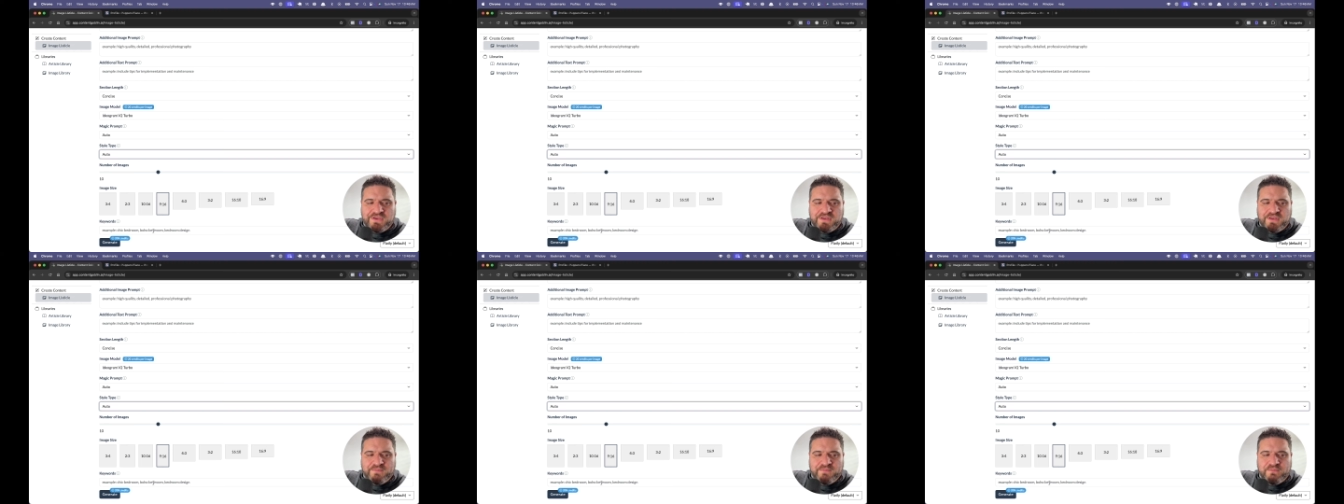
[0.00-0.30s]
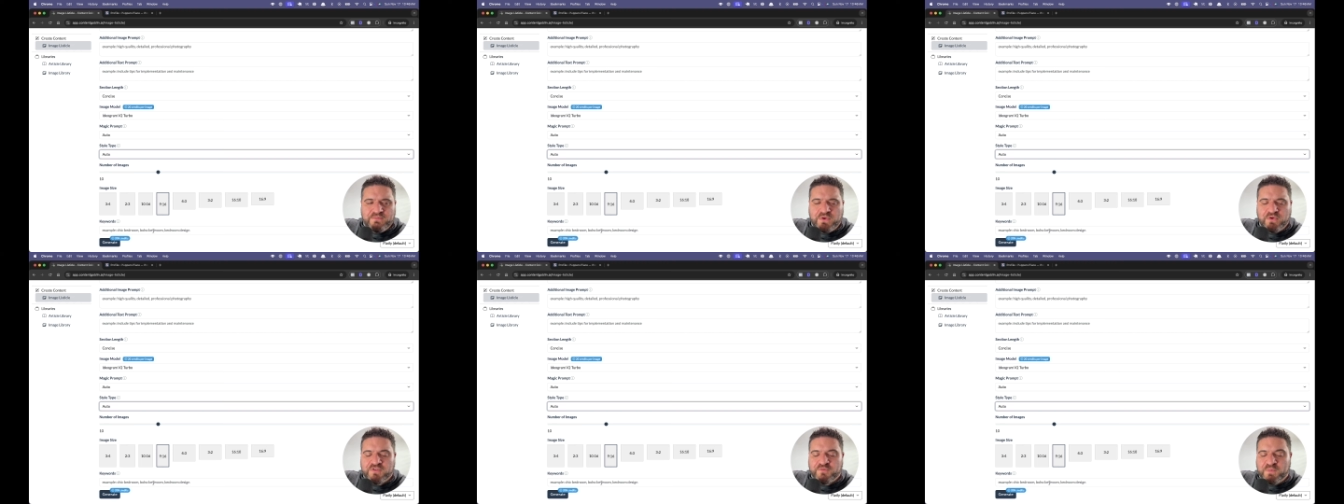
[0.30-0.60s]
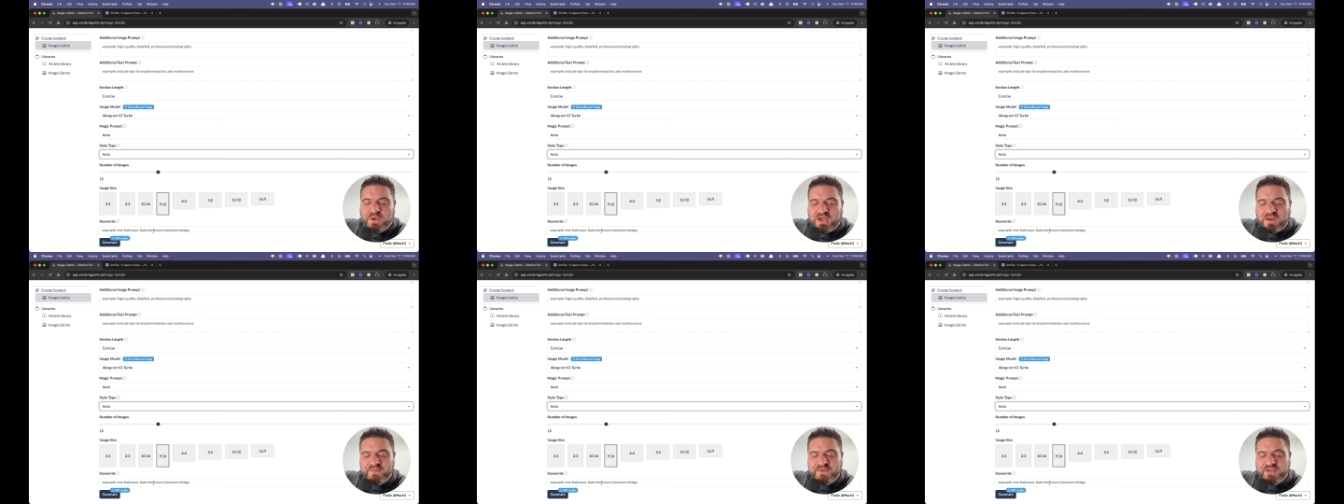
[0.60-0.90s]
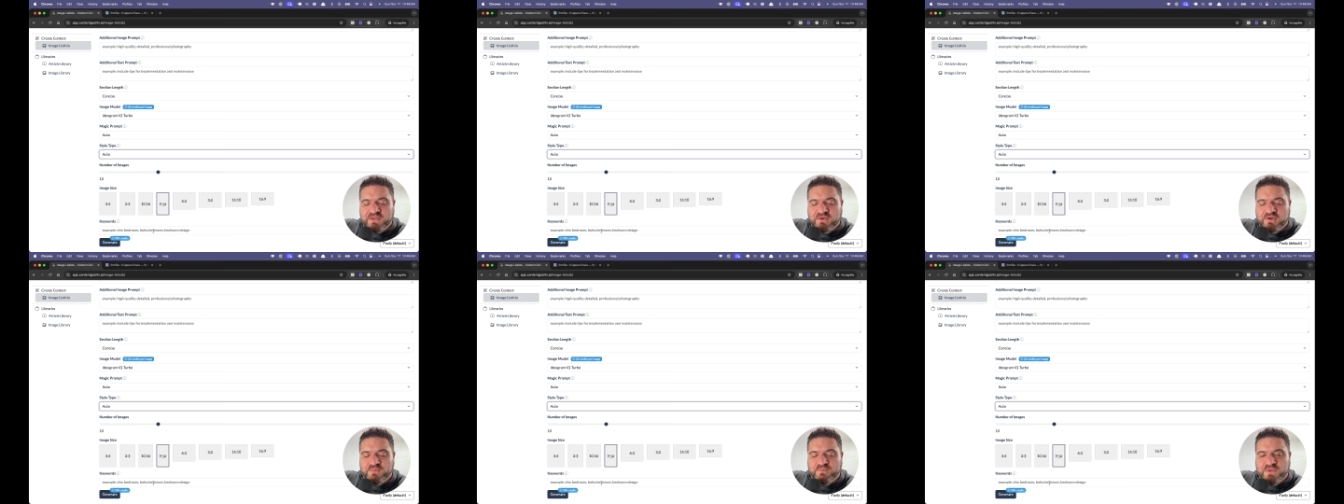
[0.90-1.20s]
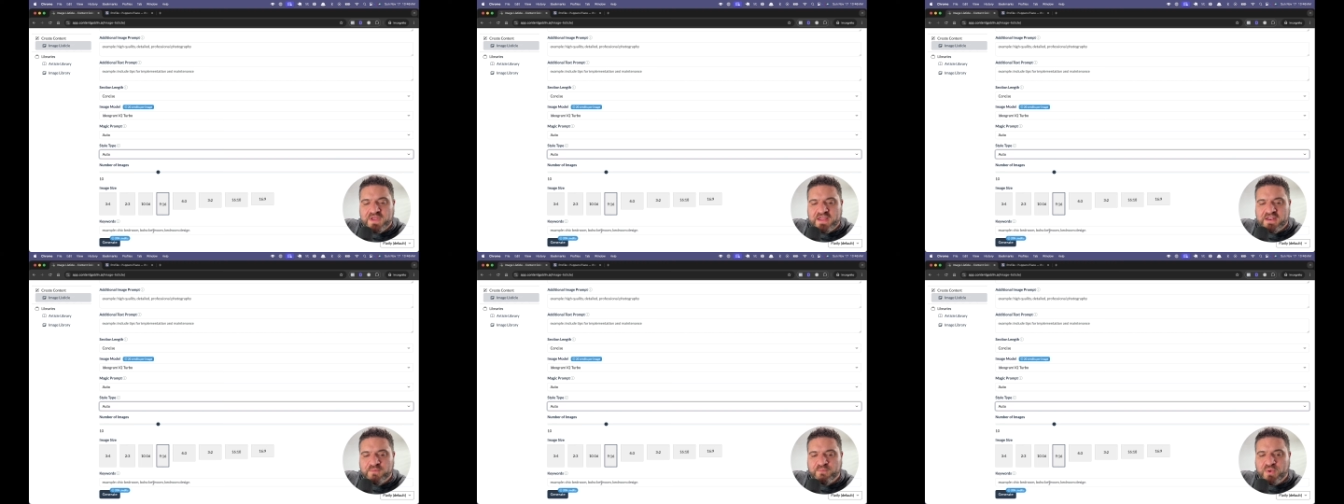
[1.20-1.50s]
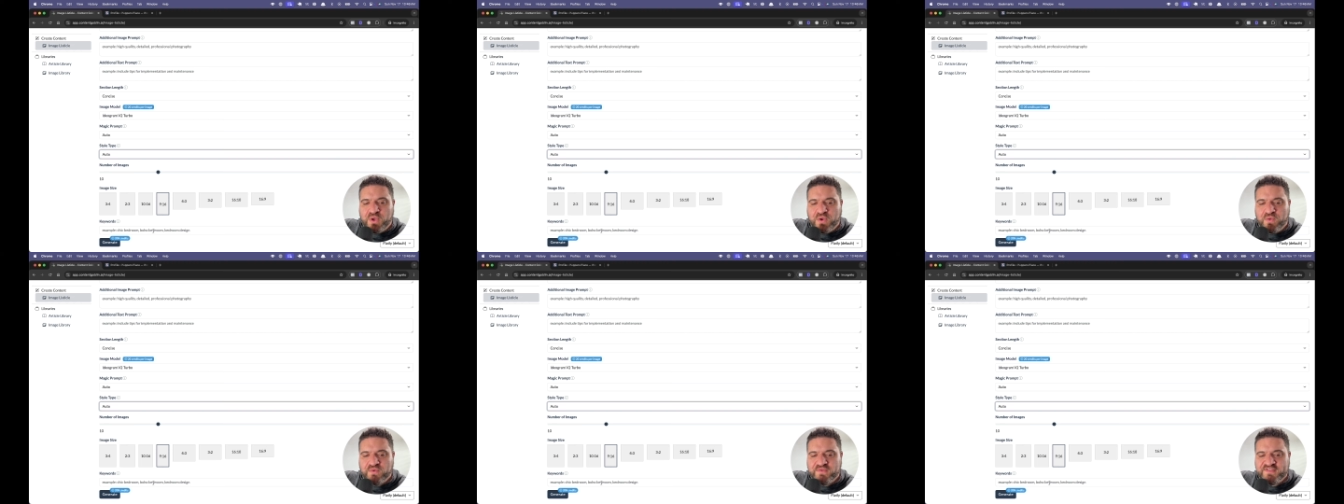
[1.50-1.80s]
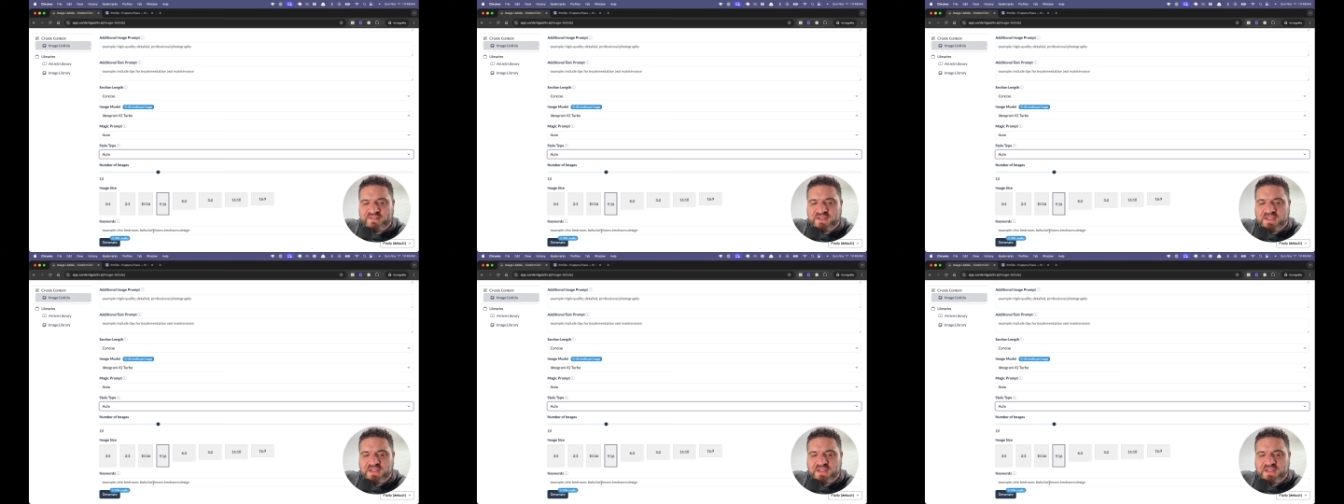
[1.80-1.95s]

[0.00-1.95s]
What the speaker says: most popular kind of posts,